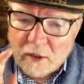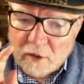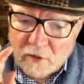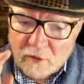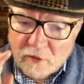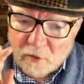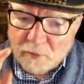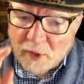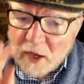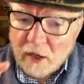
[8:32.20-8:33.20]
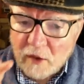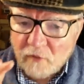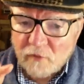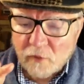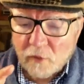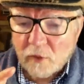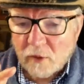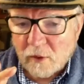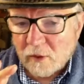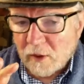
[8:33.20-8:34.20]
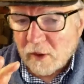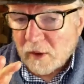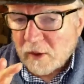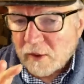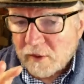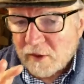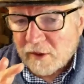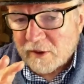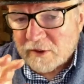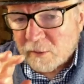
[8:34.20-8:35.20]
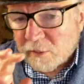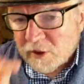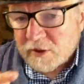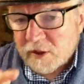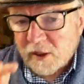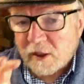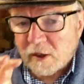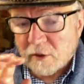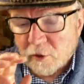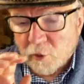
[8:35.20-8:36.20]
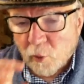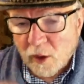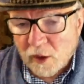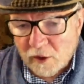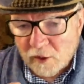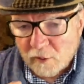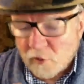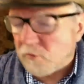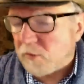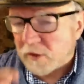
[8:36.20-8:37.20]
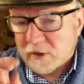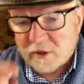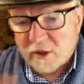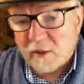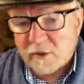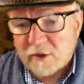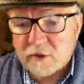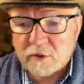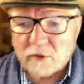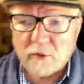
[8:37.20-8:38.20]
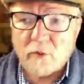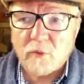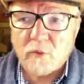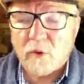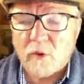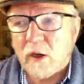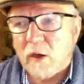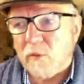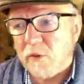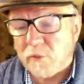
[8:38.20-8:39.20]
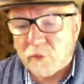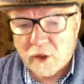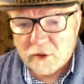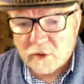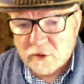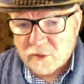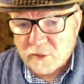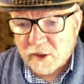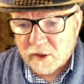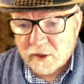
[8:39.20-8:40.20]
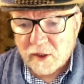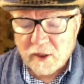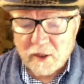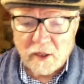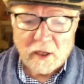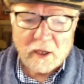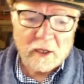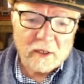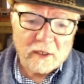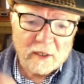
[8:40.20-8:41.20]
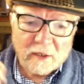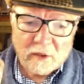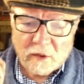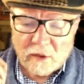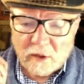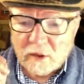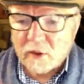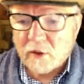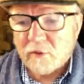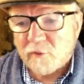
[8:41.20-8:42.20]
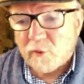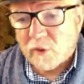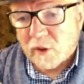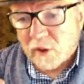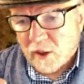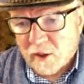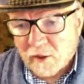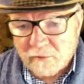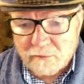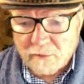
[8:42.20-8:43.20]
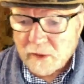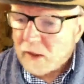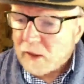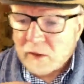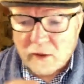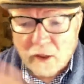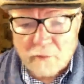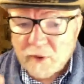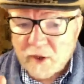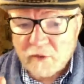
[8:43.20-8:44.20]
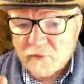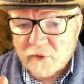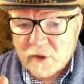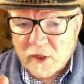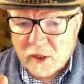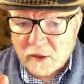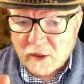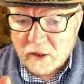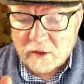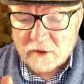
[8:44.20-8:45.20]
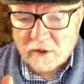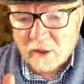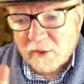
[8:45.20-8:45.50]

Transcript: You, you're paying for the simplicity or the duality movement. The same is true uh, with Roger Smith uh, and Kari Voutilainen. You're not paying for the technology.